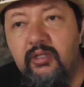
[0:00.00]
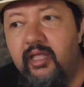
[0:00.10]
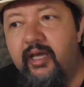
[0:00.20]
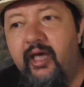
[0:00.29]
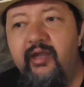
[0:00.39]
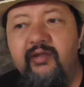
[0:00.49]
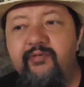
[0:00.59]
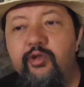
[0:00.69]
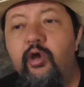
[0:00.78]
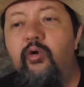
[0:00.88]
Like, I didn't
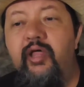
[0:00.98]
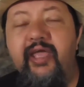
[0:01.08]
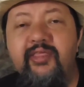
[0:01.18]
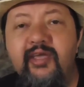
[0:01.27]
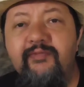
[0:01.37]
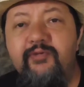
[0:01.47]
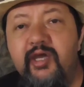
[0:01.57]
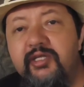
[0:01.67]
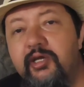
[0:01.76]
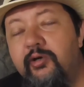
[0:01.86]
even know. I think if you
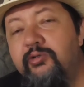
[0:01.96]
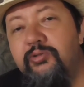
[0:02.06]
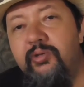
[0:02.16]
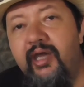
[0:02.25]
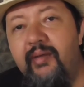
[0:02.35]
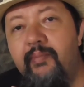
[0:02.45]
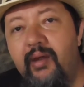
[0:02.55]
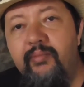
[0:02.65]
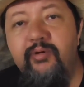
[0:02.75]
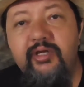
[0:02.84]
had to go to a
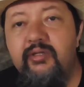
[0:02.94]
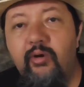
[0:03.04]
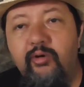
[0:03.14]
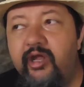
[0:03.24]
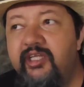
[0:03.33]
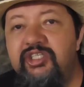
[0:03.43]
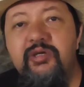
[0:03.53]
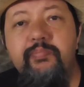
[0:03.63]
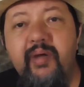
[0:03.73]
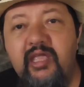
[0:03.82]
memory or a
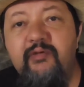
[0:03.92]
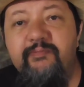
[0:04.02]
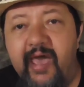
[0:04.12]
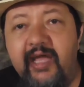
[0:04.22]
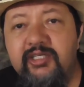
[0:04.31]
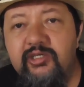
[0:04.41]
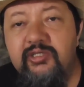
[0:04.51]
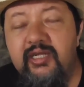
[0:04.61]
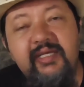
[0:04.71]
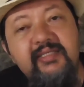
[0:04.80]
chip manufacturer
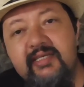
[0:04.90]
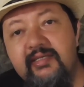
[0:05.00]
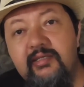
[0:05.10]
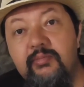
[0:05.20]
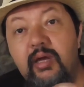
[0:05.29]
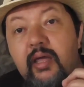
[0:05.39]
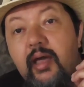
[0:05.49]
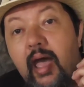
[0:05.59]
today and say to them,